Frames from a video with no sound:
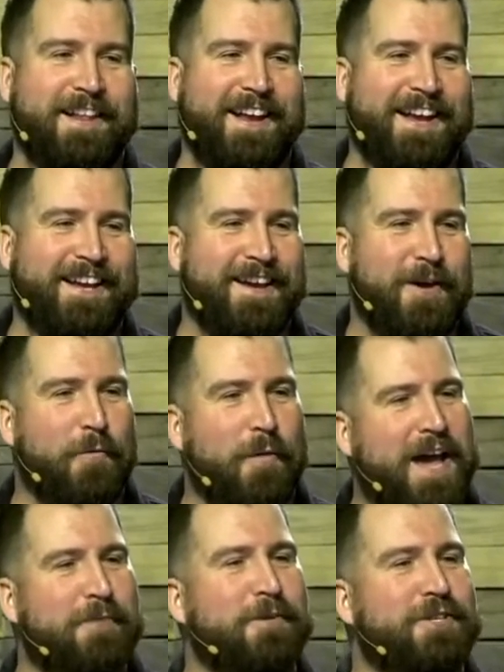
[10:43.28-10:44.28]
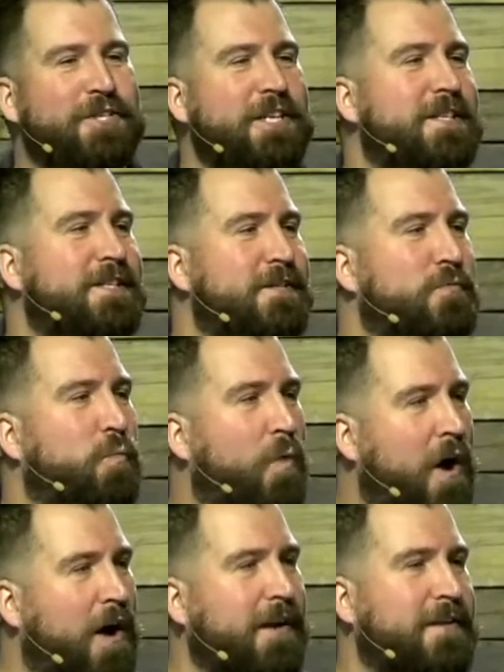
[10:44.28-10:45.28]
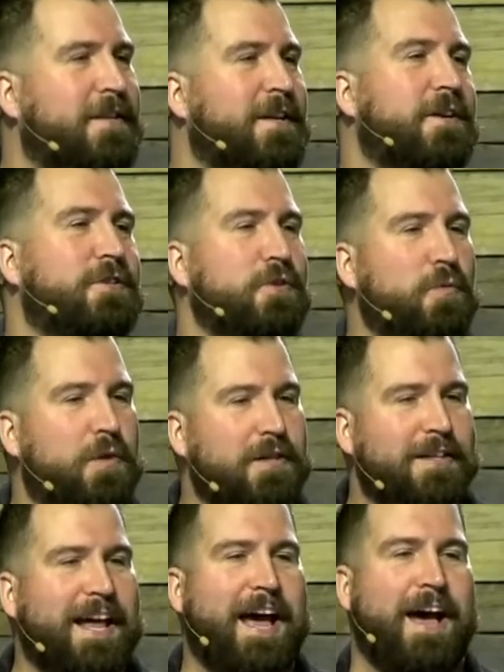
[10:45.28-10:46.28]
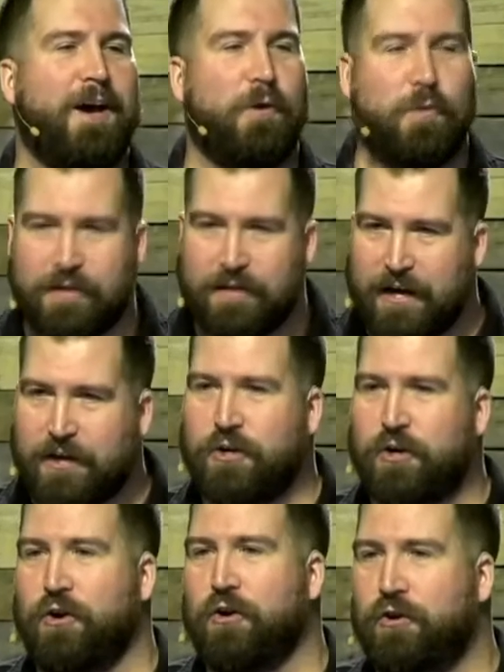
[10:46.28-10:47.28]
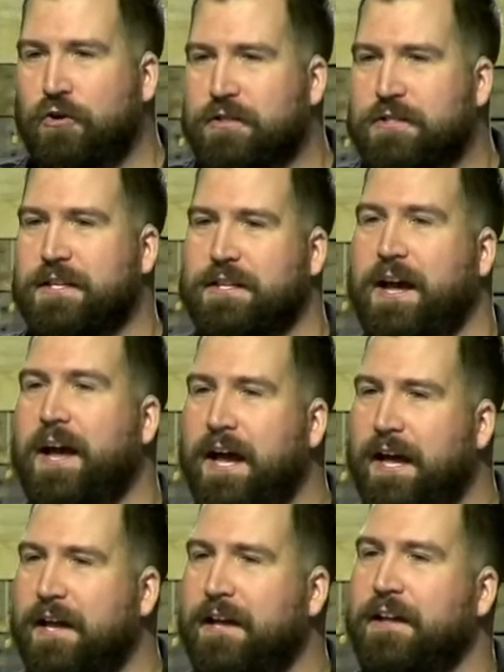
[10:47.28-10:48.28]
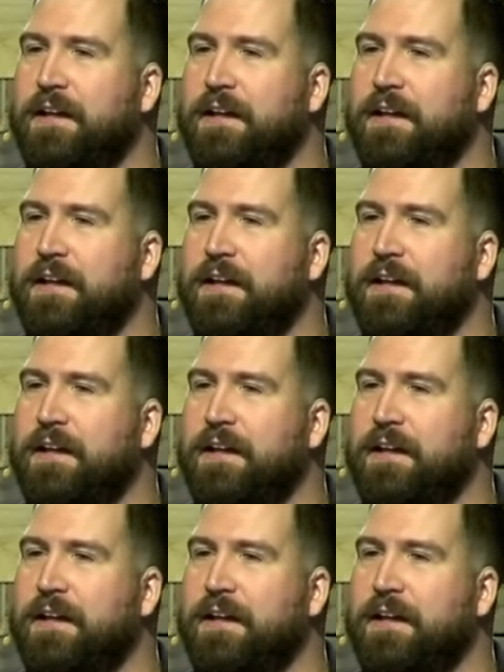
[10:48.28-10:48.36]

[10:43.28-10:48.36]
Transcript: Like, why would Jesus want to allow a girl to die?